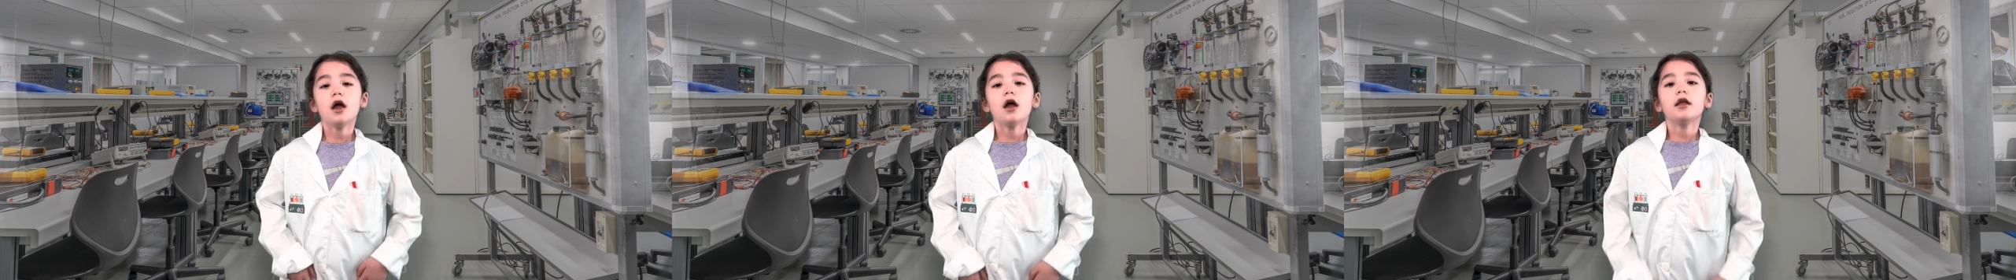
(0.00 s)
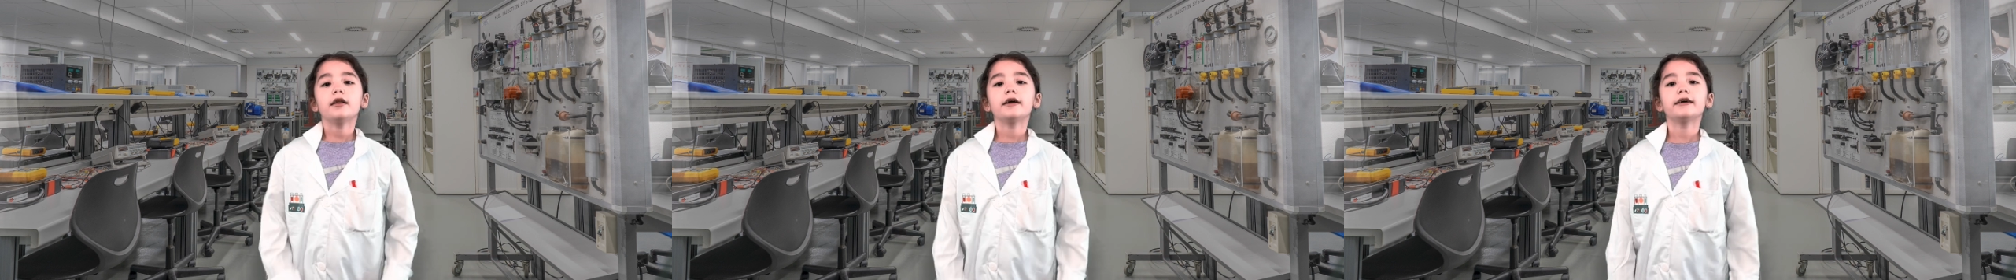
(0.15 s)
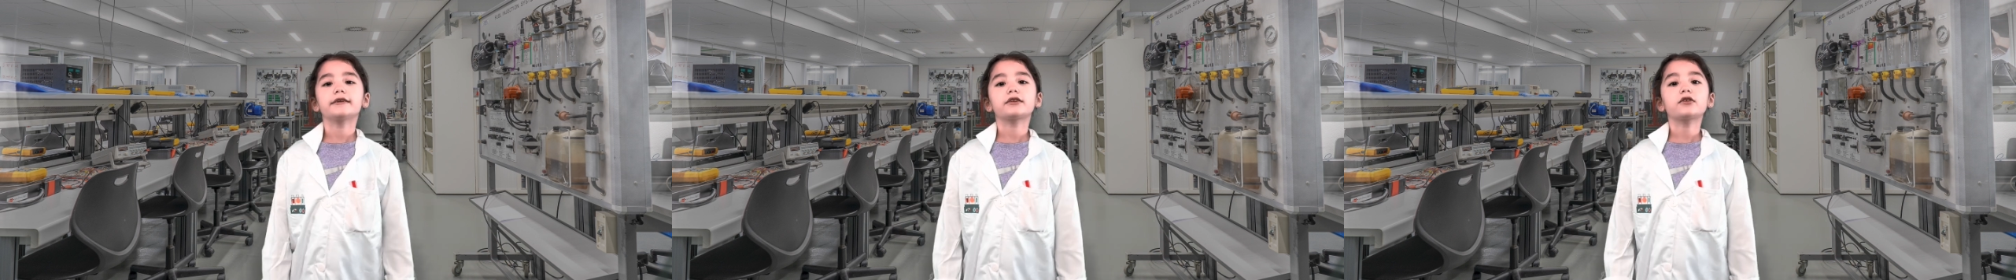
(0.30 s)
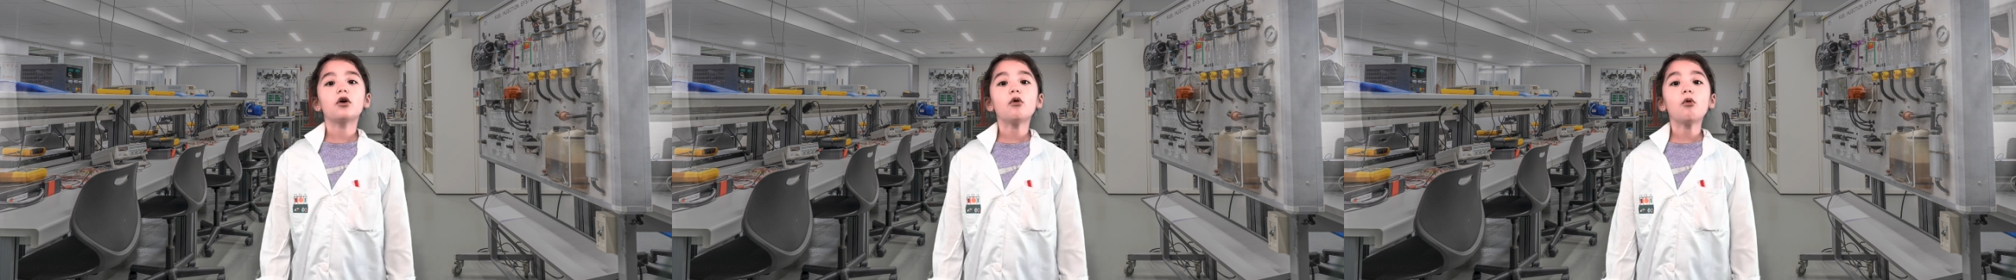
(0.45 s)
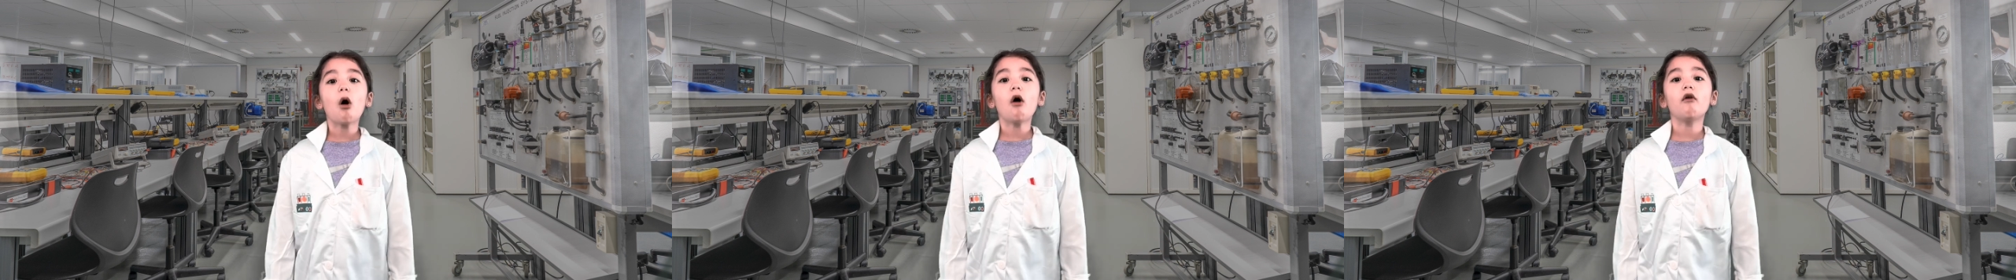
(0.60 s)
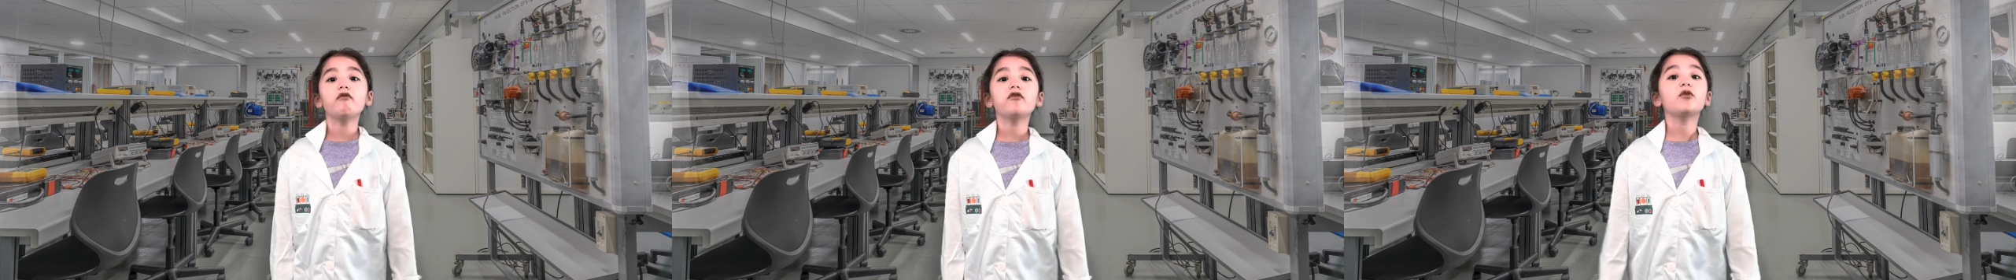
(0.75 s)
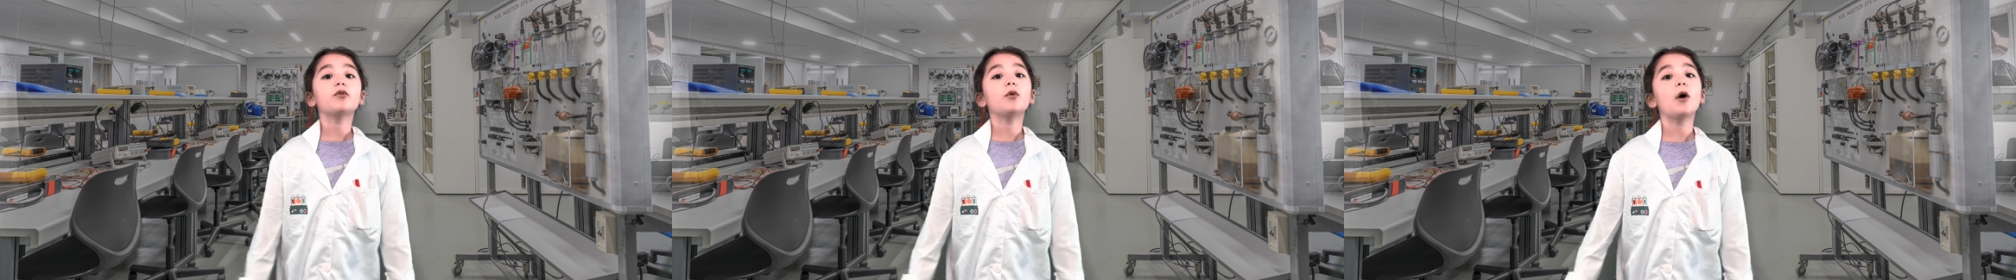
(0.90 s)
Let's go
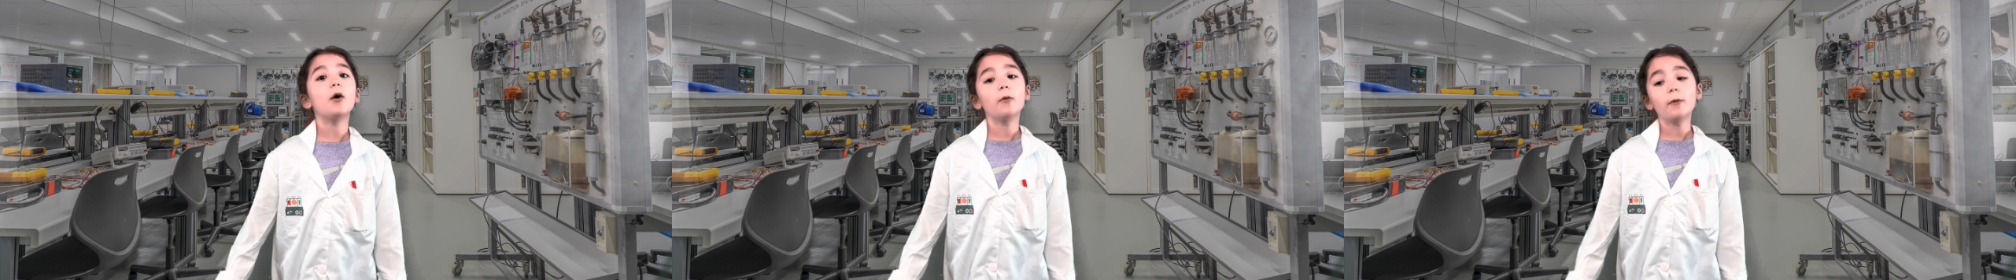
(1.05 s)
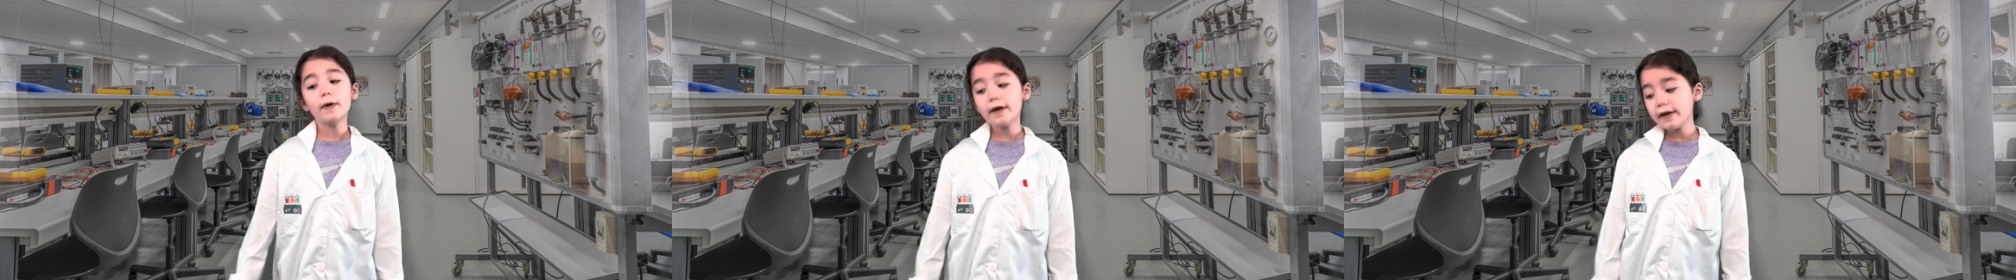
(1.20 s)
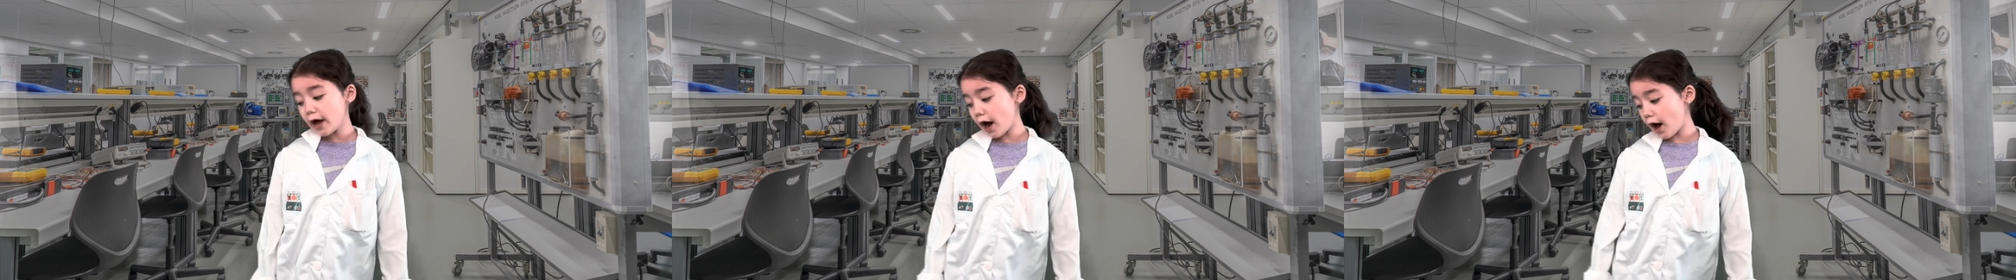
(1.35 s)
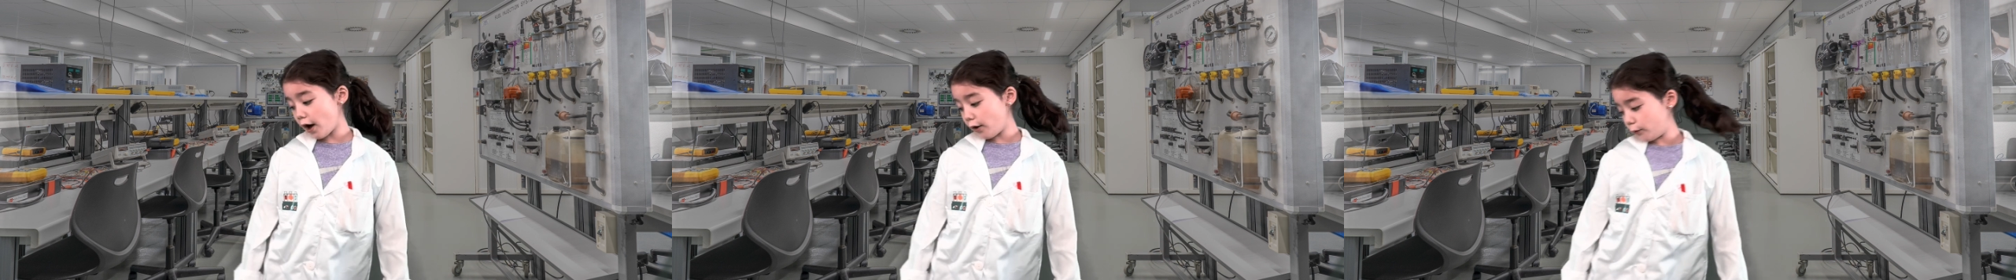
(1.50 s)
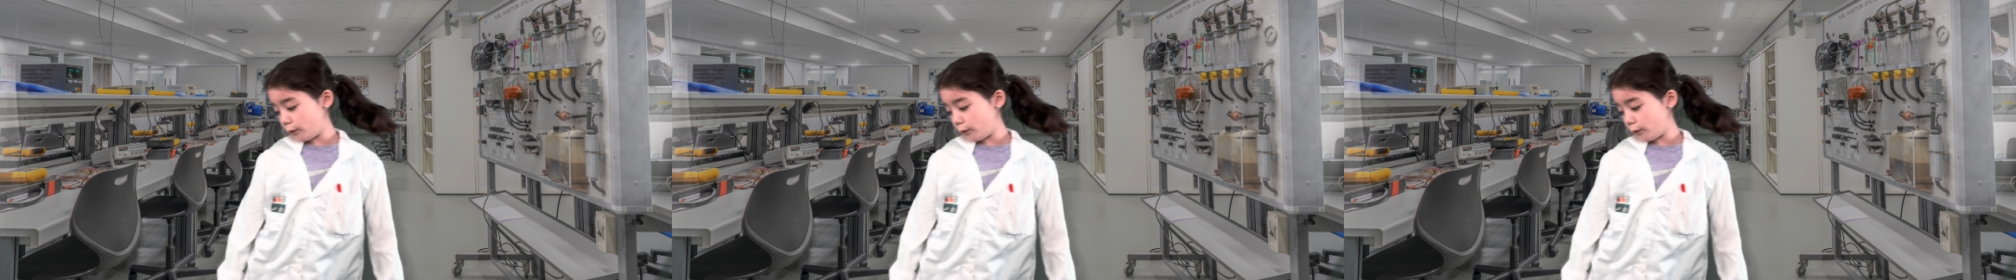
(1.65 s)
over what we know.